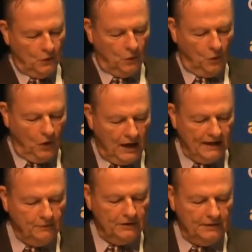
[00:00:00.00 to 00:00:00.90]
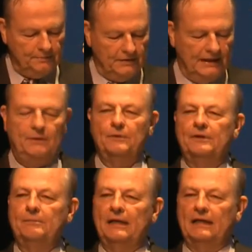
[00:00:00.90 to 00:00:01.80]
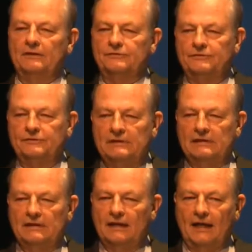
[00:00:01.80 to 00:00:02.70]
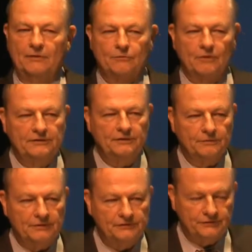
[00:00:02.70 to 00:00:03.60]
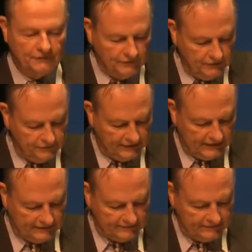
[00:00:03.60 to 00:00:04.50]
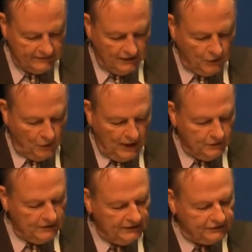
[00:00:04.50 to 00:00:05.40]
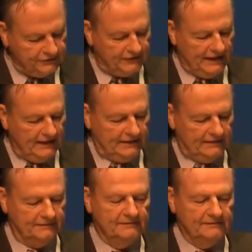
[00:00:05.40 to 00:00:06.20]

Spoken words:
Why would it play with a mouse and run the risk of losing it? Why wouldn't it just eat it?